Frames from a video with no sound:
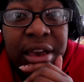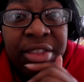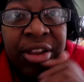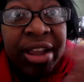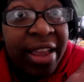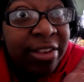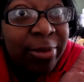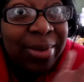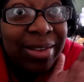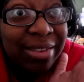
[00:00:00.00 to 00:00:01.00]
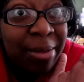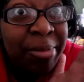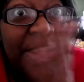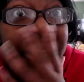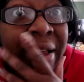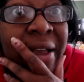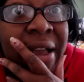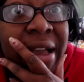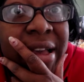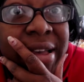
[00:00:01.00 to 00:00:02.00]
their case was accepted,
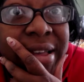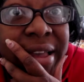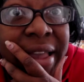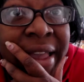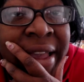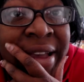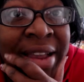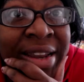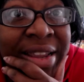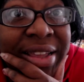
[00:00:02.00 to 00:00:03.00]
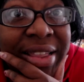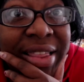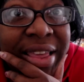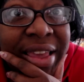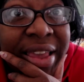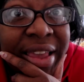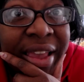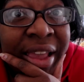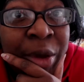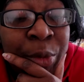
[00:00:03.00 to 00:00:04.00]
and
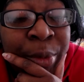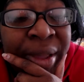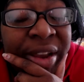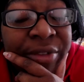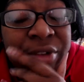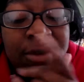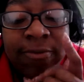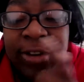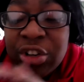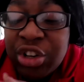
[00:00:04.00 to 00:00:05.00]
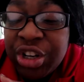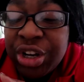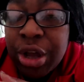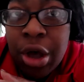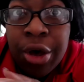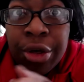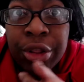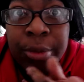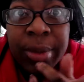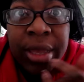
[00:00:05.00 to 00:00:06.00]
it went from Virginia all
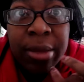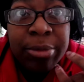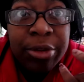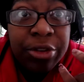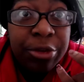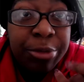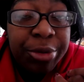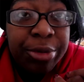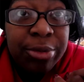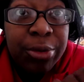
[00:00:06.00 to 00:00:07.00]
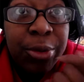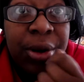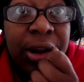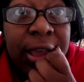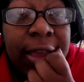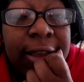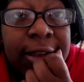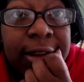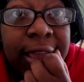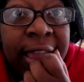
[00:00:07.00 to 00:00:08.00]
the way up to the Supreme Court,
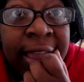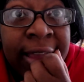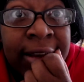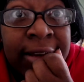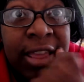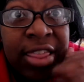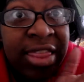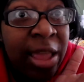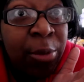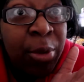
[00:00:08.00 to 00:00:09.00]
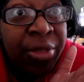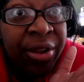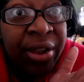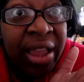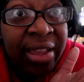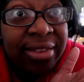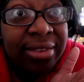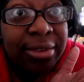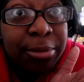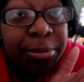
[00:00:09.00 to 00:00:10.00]
and they won their case.